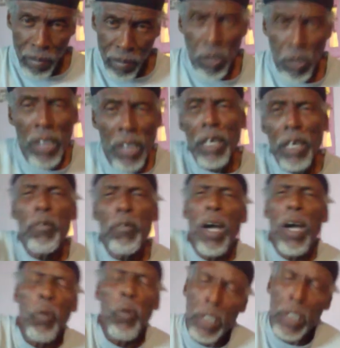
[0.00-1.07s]
Because if you
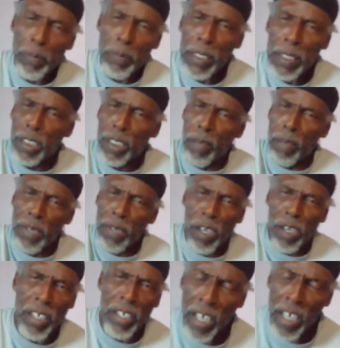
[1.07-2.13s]
are worshipping
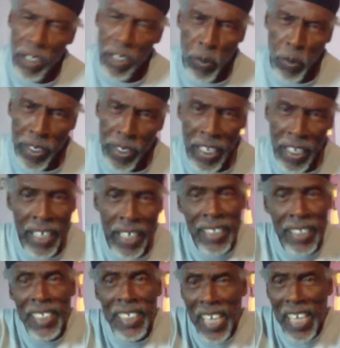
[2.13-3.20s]
something other than the creator,
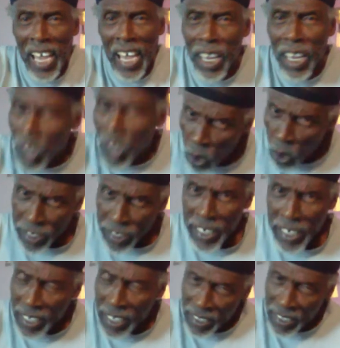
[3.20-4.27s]
isn't there a law there
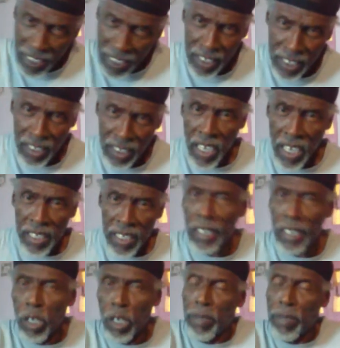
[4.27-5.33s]
that says
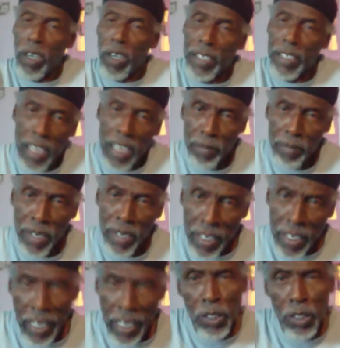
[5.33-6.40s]
that you'll be condemned,
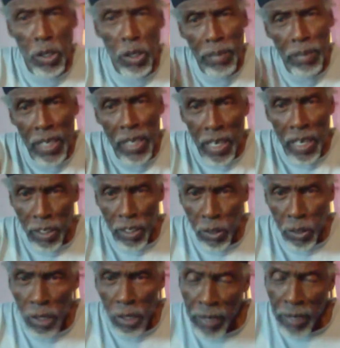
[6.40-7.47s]
that you'll be
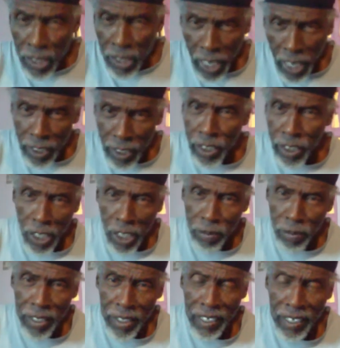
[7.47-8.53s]
judged on
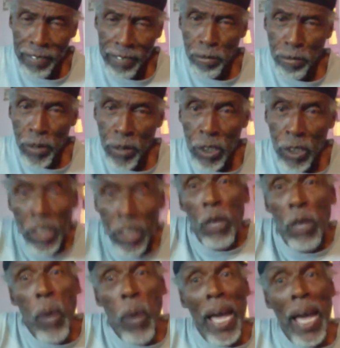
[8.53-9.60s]
judgment day? So
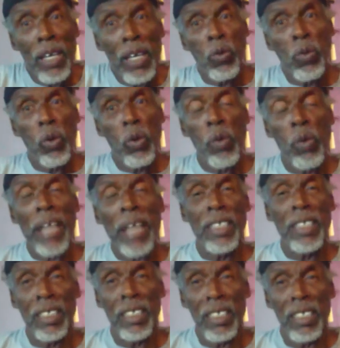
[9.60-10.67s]
then why
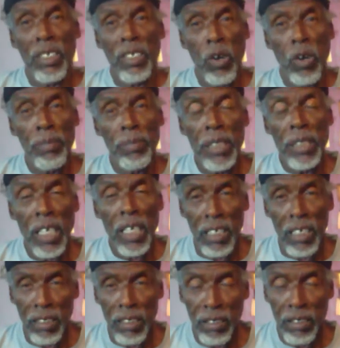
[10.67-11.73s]
should God be
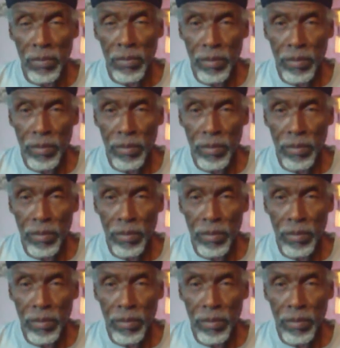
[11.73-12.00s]
jealous?